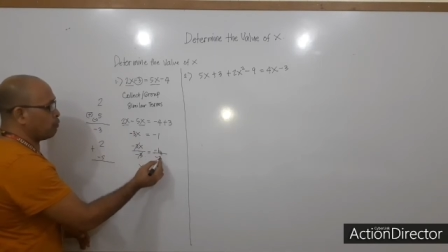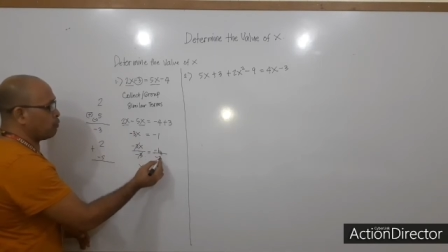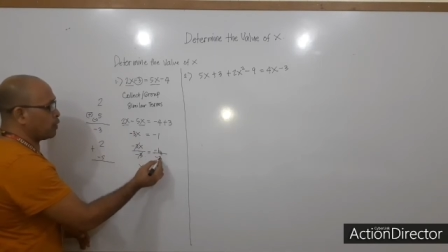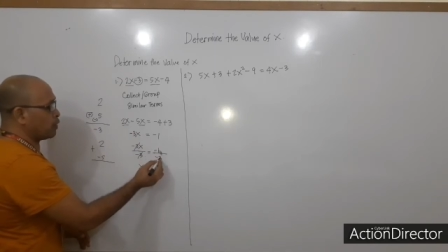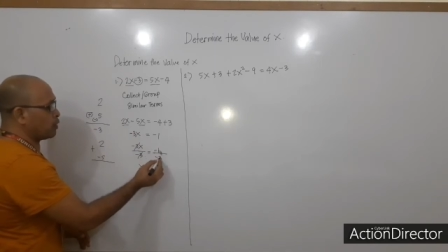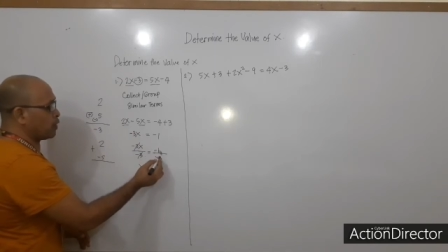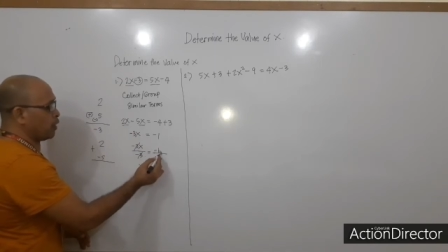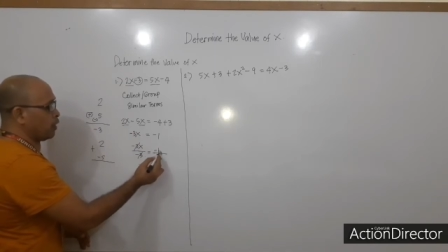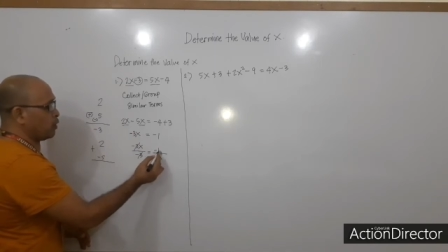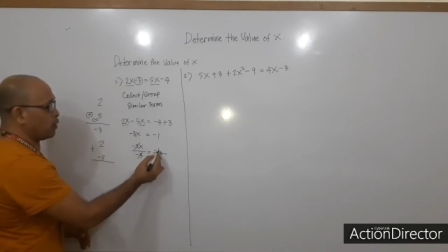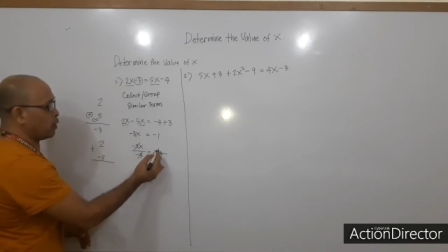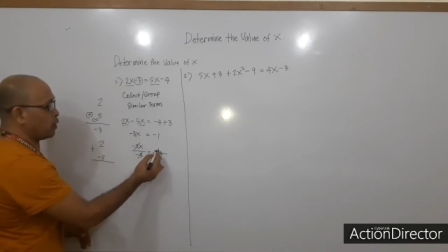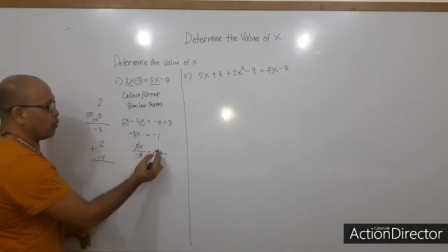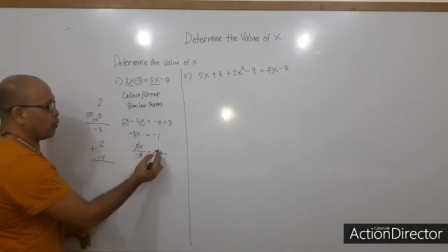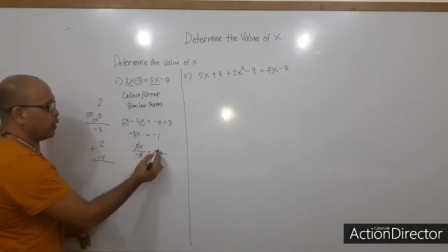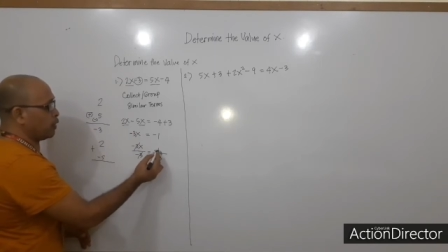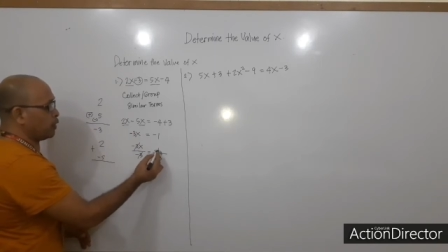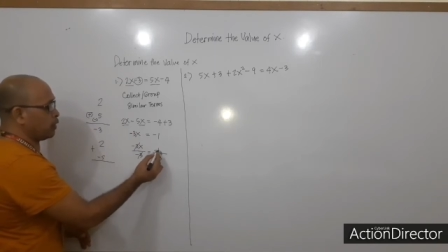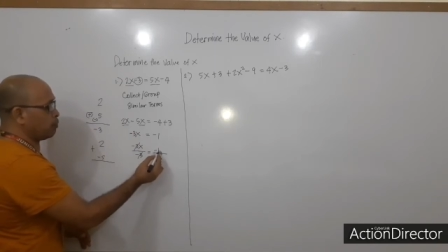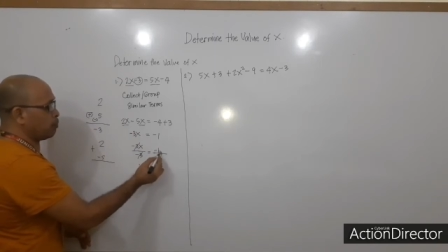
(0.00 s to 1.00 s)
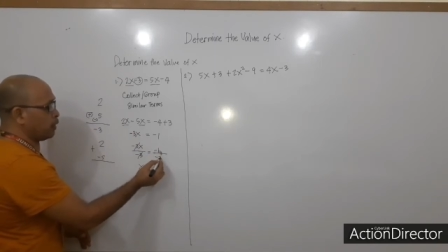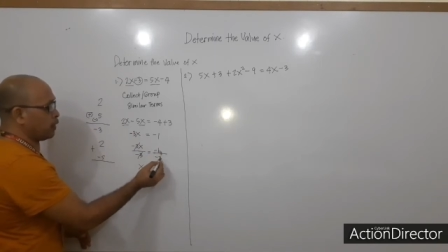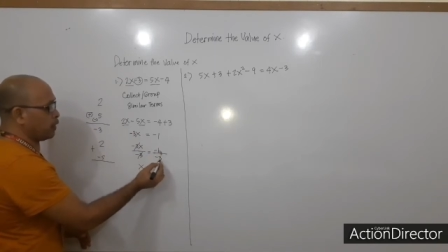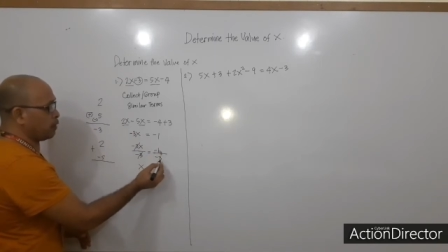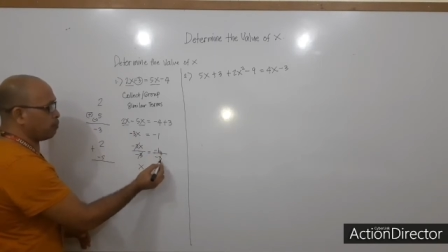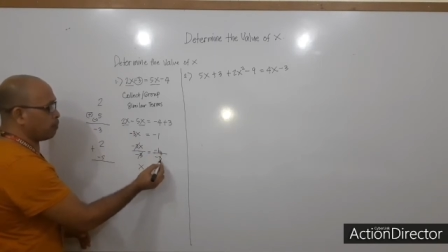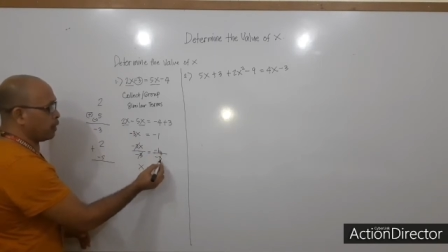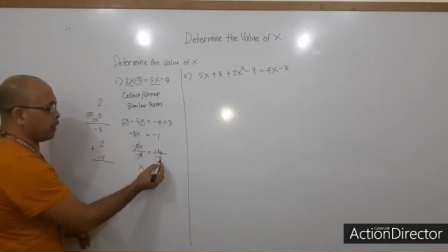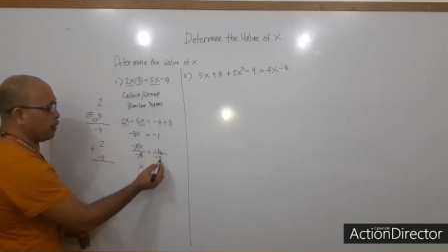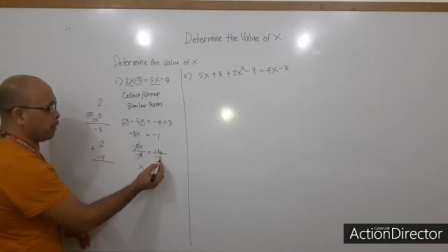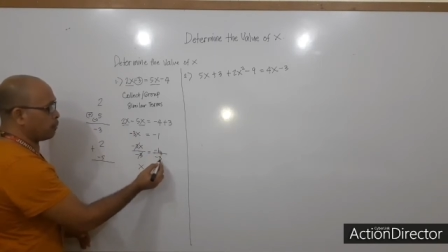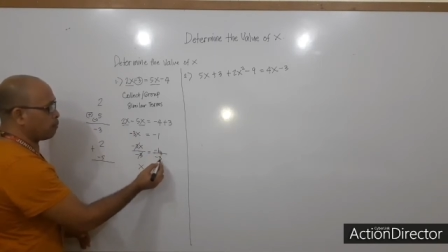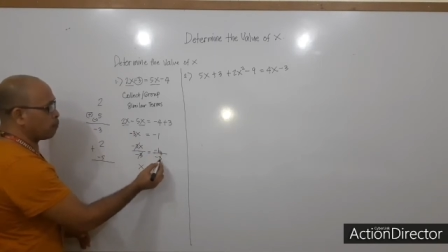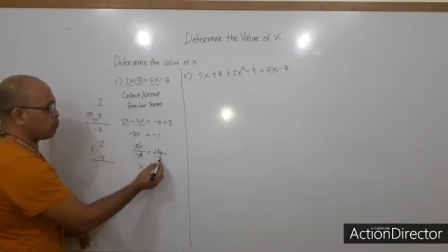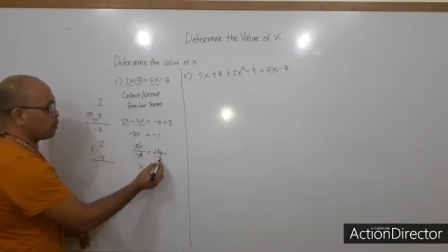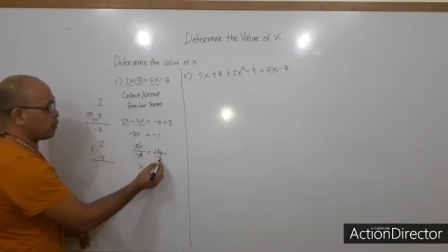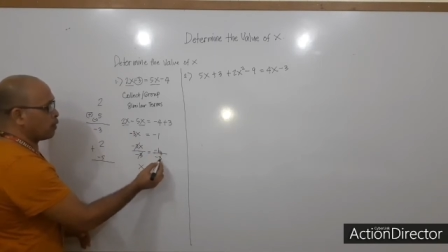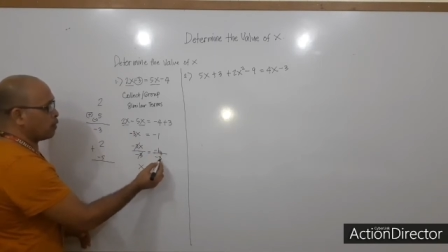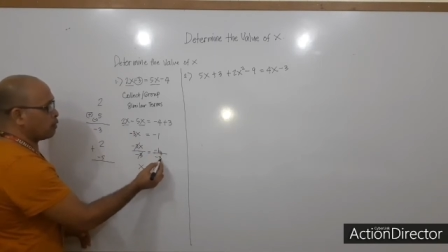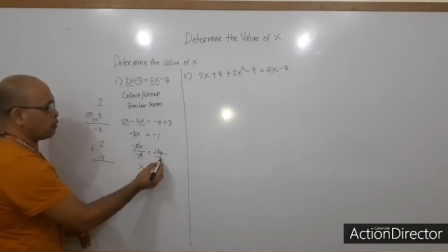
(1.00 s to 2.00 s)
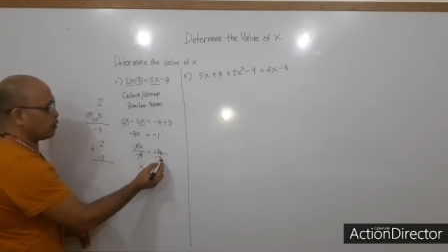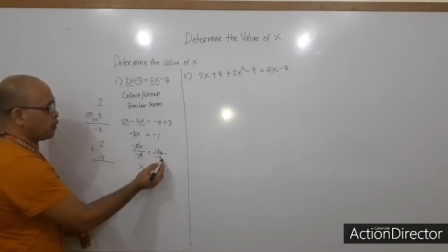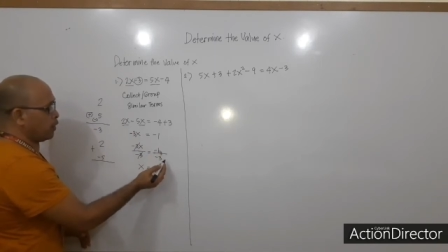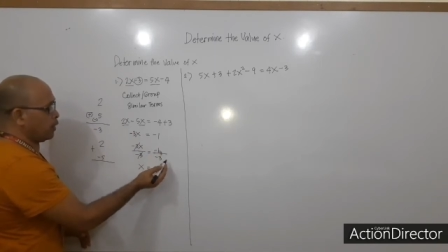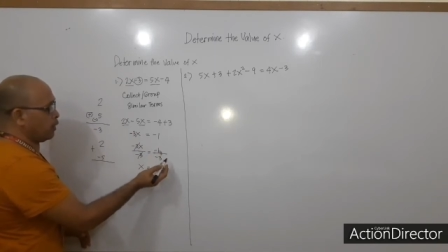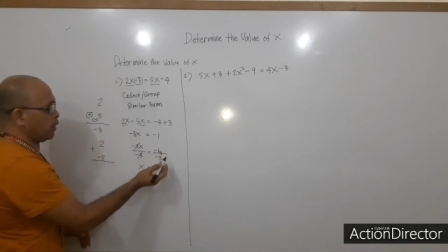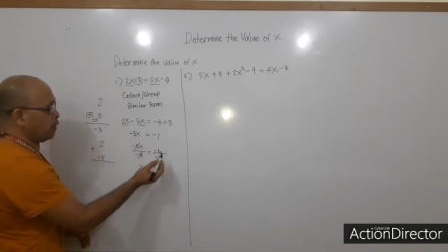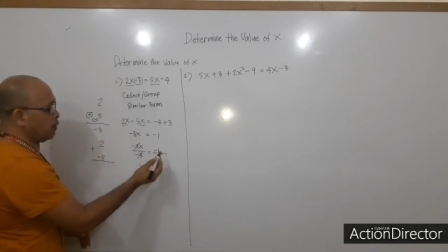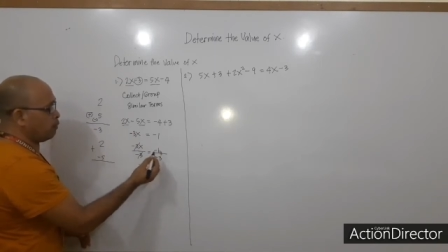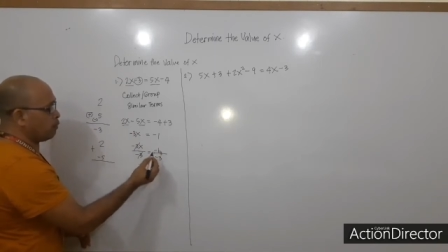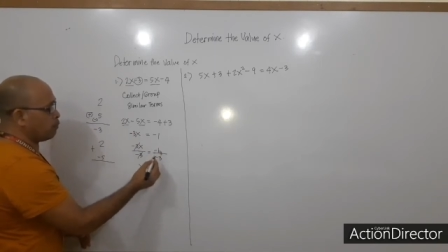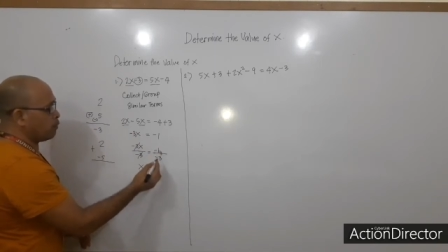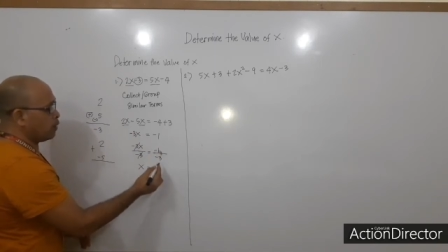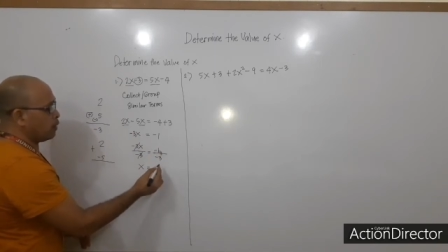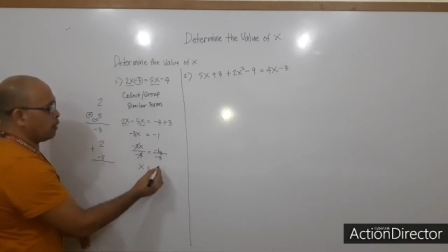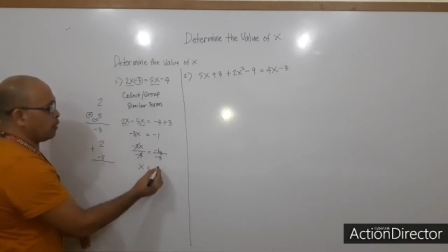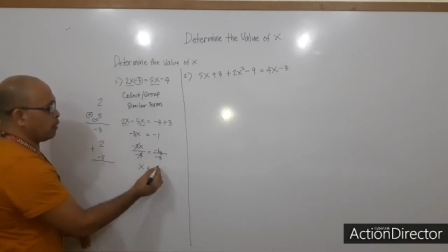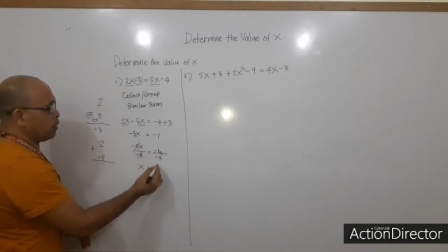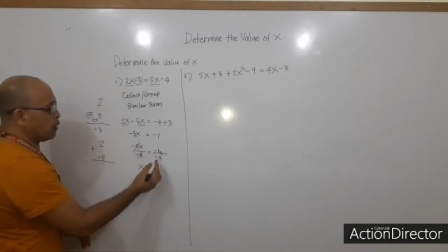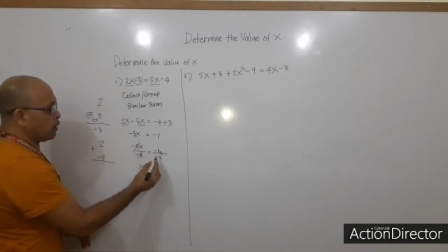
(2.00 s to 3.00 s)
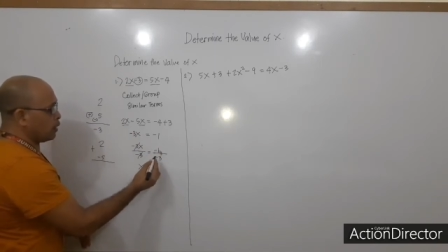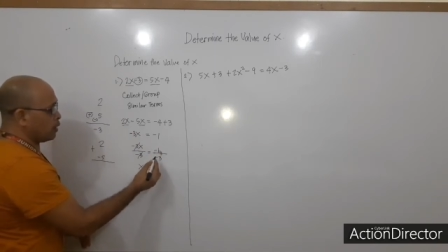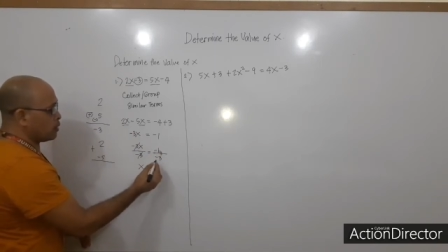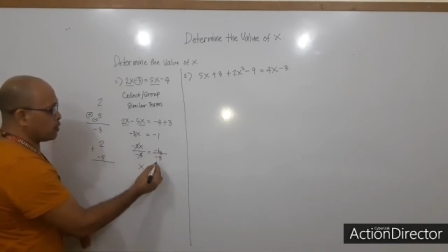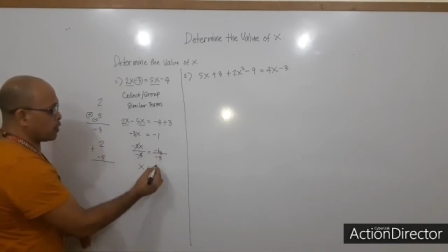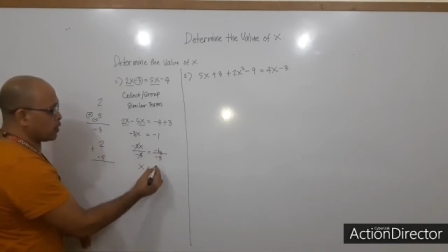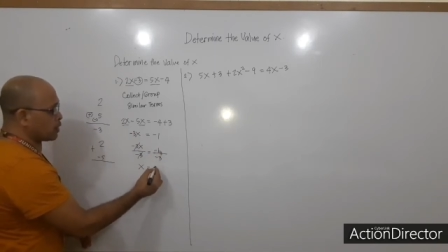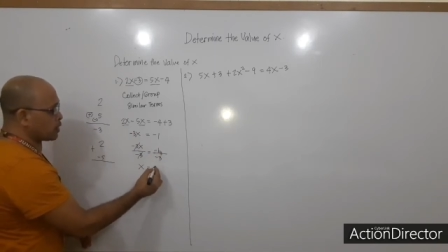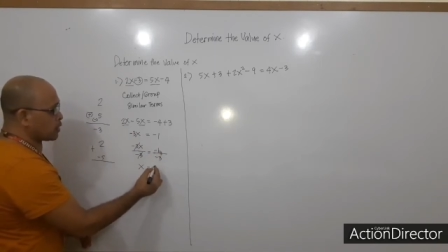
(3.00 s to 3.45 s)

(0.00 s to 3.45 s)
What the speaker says: over 3 or 1 divided by 3, then